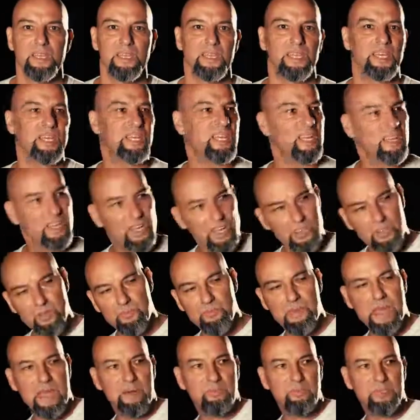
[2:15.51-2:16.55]
And another
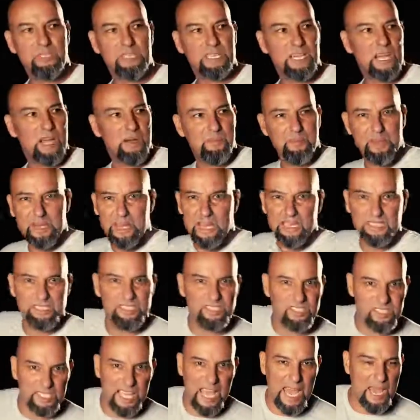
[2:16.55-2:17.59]
man would come, and I'd
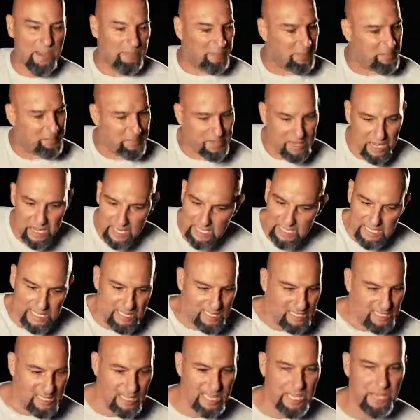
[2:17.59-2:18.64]
stab him and I'd
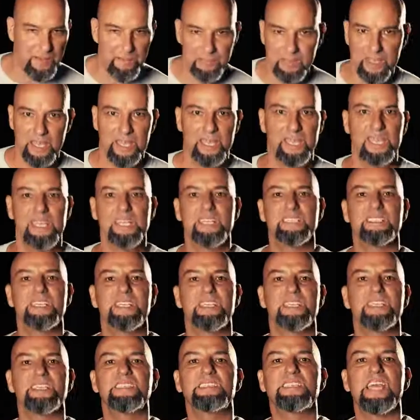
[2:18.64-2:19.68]
kill him." And he said,
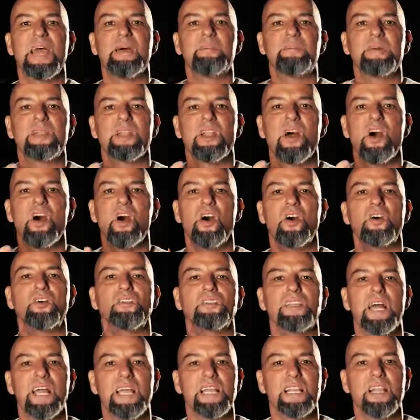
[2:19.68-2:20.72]
"This happened all
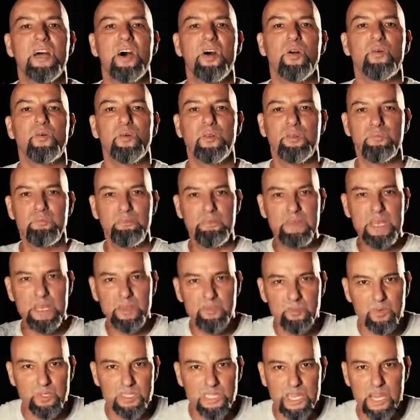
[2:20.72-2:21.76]
night long, where men
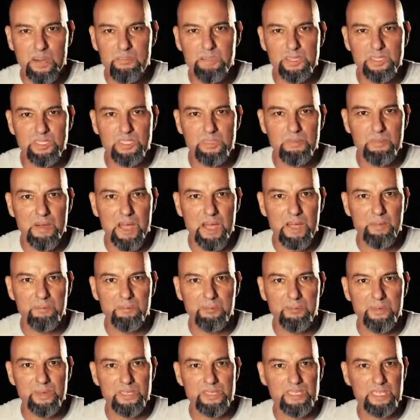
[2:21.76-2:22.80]
would come into my
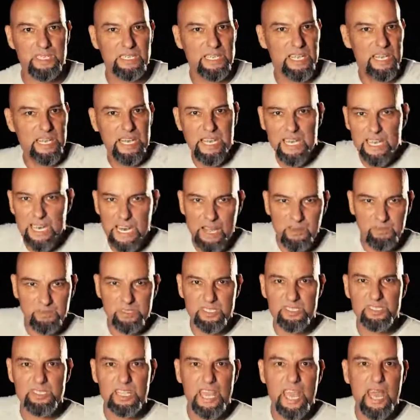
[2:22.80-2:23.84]
prison, and I would
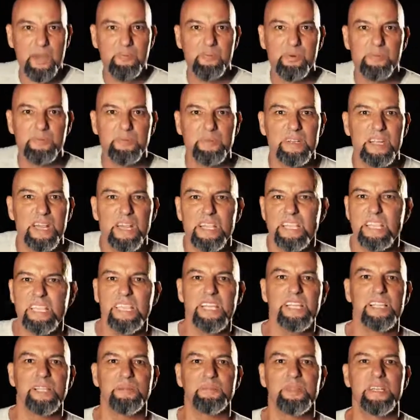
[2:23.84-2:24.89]
stab them and I'd
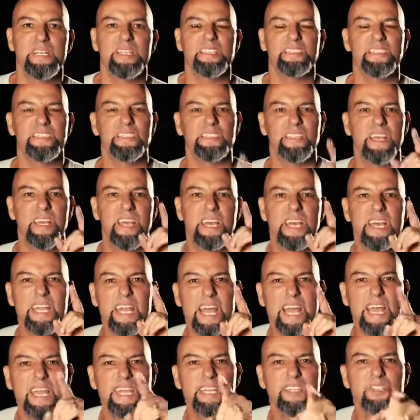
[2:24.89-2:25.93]
kill them." And he says, "And
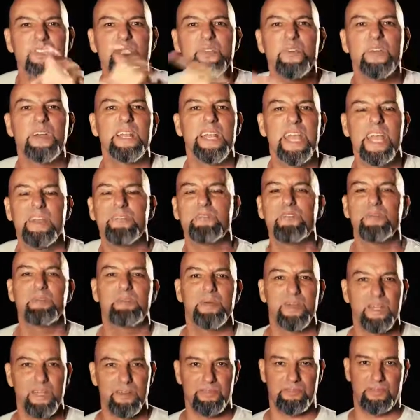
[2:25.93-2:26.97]
I enjoyed every
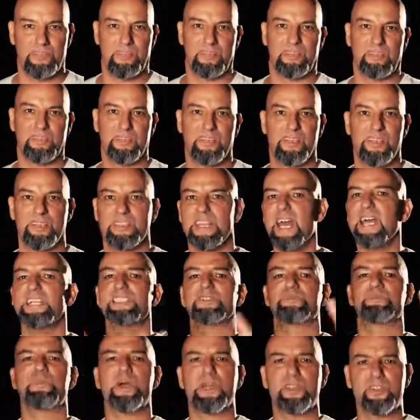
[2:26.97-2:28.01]
bit of it.
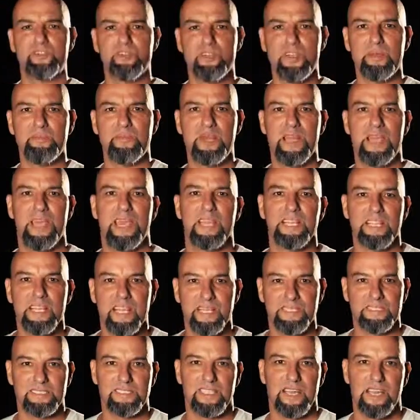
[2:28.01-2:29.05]
That's my dream I had
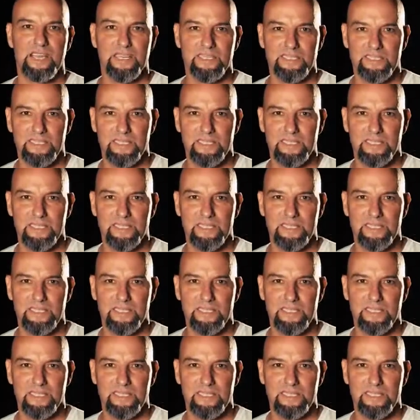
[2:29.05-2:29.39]
last night."